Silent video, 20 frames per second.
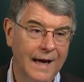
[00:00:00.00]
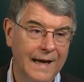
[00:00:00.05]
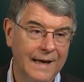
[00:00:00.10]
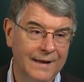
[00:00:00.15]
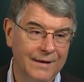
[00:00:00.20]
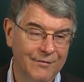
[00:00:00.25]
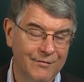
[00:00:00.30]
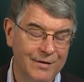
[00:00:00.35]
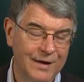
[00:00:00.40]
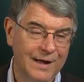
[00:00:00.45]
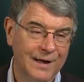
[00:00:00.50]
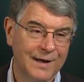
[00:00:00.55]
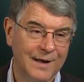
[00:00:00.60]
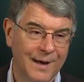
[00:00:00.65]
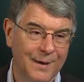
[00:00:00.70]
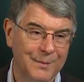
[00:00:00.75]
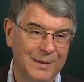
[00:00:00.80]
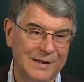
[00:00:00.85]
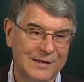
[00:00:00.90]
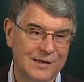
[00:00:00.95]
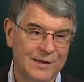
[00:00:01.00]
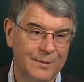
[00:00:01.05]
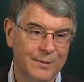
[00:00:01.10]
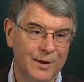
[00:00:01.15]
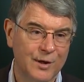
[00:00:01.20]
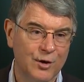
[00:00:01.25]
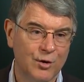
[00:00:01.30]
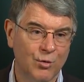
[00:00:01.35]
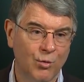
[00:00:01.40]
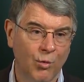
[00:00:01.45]
in the Vietnam
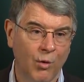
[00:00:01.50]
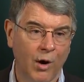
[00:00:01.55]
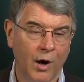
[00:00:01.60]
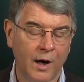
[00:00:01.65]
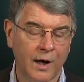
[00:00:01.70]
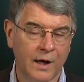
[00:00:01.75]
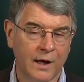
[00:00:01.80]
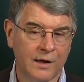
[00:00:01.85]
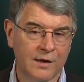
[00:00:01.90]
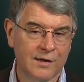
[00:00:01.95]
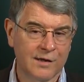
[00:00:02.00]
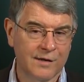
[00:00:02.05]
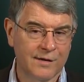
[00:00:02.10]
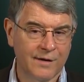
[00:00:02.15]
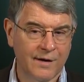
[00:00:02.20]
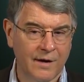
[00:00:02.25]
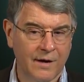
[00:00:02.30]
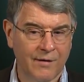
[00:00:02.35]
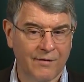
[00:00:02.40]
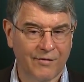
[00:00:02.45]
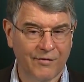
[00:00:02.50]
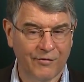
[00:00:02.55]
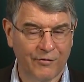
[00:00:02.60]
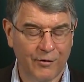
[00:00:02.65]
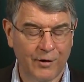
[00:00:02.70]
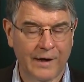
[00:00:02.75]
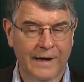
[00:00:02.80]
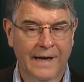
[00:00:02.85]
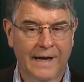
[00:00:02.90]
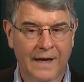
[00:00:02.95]
exhibit, you walk into the
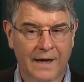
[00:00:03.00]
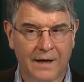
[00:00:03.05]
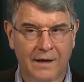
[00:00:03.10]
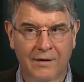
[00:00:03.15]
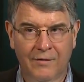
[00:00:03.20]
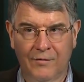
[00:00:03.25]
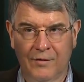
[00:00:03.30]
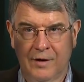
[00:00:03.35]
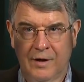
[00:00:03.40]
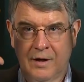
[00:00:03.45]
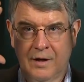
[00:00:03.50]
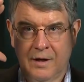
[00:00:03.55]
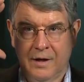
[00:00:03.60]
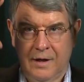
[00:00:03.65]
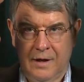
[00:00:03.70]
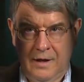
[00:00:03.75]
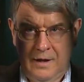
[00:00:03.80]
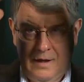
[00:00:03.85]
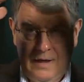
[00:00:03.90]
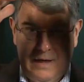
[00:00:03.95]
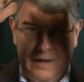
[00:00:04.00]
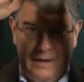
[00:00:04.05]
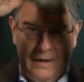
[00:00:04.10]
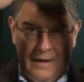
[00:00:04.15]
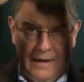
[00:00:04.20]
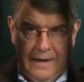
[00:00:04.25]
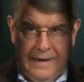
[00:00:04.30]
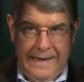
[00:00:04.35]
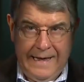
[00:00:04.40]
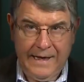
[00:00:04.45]
front end of
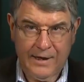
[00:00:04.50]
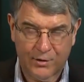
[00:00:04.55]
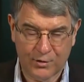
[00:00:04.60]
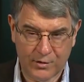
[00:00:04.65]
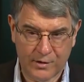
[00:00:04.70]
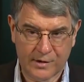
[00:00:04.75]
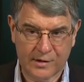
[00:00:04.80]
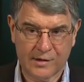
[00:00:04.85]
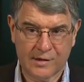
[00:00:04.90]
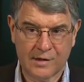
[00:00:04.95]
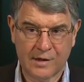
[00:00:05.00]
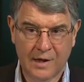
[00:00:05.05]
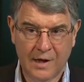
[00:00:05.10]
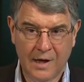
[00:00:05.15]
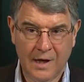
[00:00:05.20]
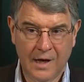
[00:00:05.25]
an entrance,